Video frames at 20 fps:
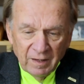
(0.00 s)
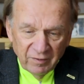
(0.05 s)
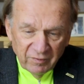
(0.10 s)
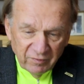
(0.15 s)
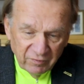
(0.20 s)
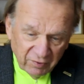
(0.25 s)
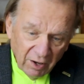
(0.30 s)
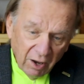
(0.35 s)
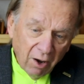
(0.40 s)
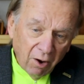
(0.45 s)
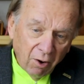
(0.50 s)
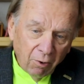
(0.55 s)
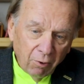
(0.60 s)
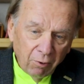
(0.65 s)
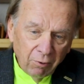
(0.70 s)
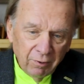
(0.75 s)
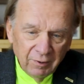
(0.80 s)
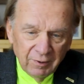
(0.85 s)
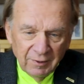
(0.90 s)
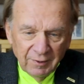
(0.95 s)

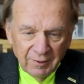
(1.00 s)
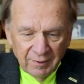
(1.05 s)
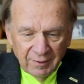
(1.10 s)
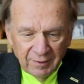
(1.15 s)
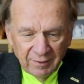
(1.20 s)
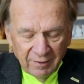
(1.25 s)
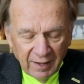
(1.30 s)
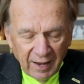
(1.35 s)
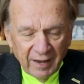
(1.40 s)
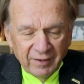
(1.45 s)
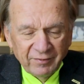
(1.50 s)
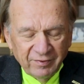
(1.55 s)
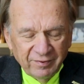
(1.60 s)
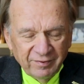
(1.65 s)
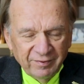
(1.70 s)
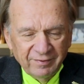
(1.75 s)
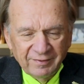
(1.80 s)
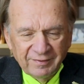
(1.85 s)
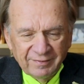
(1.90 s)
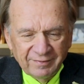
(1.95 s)
So
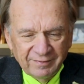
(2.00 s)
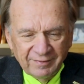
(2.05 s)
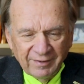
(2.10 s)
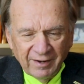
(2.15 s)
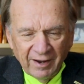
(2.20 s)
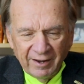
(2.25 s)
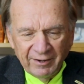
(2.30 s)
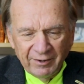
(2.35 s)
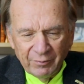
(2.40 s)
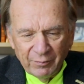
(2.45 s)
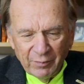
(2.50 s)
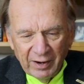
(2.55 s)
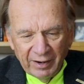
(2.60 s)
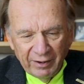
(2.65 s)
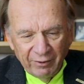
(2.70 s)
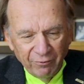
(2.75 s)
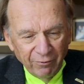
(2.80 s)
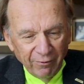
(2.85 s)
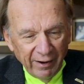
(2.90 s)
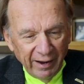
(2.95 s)
that's kind of my
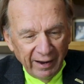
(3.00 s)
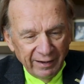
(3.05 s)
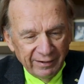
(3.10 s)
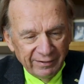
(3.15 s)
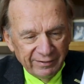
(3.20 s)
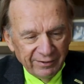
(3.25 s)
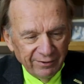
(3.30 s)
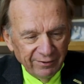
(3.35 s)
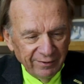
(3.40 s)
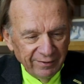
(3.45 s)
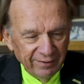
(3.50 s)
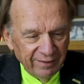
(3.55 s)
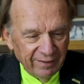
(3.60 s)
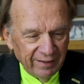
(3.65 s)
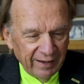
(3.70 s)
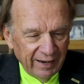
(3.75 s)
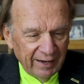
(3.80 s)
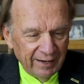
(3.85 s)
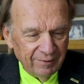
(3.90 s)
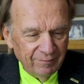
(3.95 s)
rant on
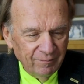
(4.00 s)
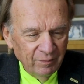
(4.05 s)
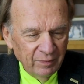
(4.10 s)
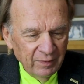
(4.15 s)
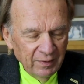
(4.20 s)
that.